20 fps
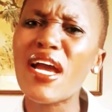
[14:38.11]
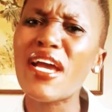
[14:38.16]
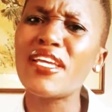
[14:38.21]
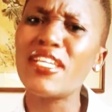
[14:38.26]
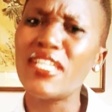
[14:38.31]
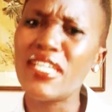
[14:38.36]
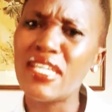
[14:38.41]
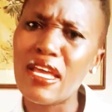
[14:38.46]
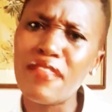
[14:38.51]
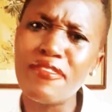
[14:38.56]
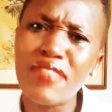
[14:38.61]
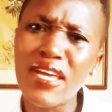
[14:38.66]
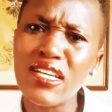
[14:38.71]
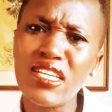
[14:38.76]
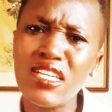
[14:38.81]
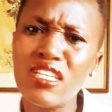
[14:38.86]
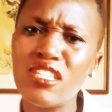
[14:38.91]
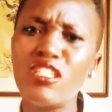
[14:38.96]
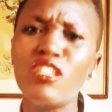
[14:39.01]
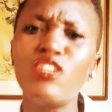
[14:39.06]
in
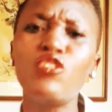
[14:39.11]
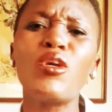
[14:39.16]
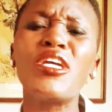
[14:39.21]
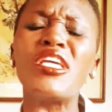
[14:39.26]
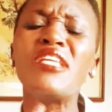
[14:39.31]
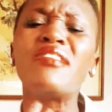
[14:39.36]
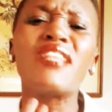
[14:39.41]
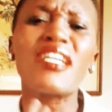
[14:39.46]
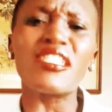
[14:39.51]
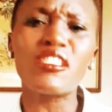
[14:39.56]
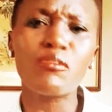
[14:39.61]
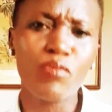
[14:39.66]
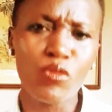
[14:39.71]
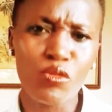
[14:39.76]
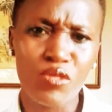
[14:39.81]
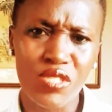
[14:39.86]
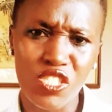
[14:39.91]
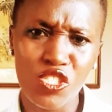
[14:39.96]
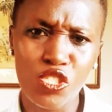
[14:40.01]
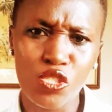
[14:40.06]
that
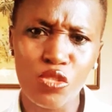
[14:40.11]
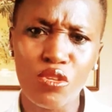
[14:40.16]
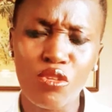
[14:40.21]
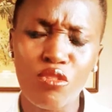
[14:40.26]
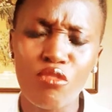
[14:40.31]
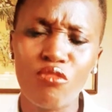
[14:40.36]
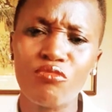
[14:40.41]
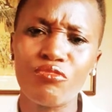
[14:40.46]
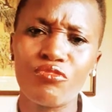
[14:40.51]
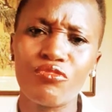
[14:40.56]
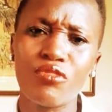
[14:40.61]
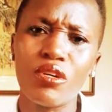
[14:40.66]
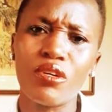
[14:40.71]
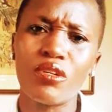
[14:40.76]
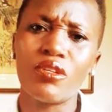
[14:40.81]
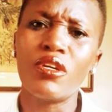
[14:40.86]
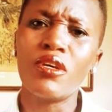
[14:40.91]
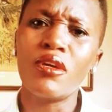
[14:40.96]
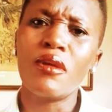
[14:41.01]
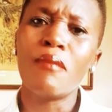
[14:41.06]
position
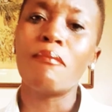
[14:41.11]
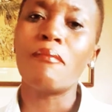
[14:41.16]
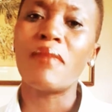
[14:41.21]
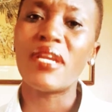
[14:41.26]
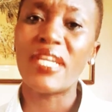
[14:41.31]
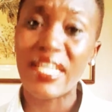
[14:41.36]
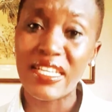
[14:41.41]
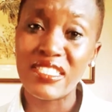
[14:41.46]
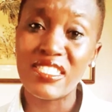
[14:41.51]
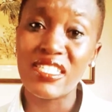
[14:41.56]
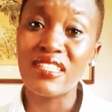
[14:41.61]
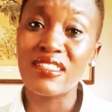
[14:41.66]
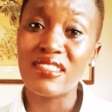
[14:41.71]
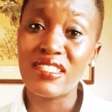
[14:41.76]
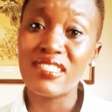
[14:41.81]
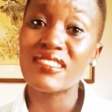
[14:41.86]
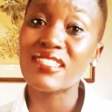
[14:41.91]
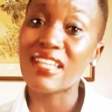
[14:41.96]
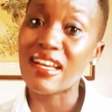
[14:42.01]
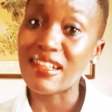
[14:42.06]
of managing
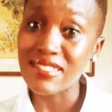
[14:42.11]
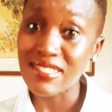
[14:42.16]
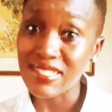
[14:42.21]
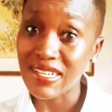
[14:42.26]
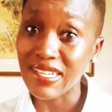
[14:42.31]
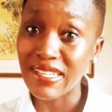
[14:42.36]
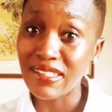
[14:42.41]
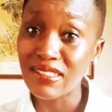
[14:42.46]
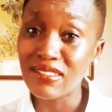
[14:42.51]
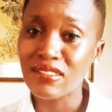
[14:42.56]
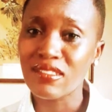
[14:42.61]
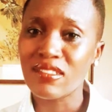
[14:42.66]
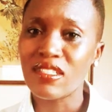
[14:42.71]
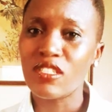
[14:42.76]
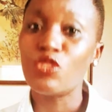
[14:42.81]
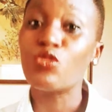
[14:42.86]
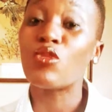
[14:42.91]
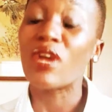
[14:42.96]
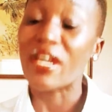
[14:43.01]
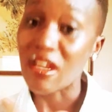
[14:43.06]
this counseling,
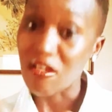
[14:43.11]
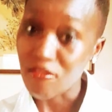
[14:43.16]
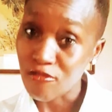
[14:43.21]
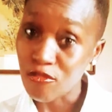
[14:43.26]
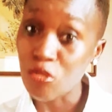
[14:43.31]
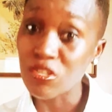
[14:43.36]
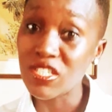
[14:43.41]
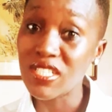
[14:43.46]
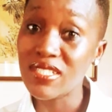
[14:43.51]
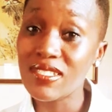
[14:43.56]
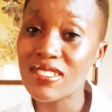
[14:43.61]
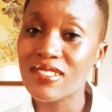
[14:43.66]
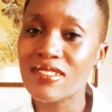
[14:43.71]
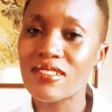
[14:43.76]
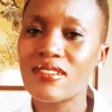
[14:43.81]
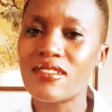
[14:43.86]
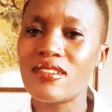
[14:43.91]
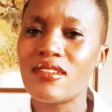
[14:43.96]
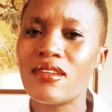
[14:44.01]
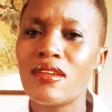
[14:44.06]
you can afford it,
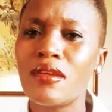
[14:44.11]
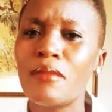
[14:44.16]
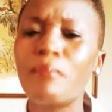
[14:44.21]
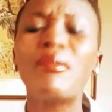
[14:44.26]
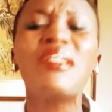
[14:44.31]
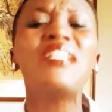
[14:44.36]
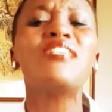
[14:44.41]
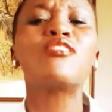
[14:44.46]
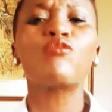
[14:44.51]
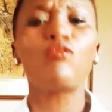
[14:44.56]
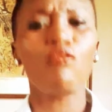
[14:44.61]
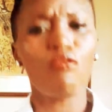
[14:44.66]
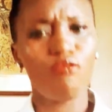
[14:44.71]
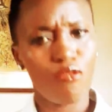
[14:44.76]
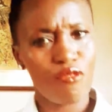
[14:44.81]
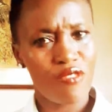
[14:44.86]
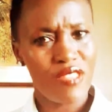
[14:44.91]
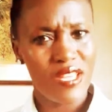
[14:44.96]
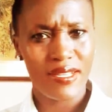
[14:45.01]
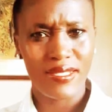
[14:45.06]
please go
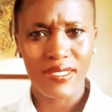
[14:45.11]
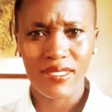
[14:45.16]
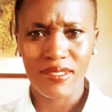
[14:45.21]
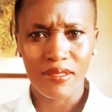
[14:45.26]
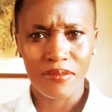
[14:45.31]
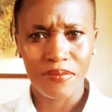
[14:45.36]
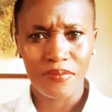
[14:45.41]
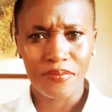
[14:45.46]
for that.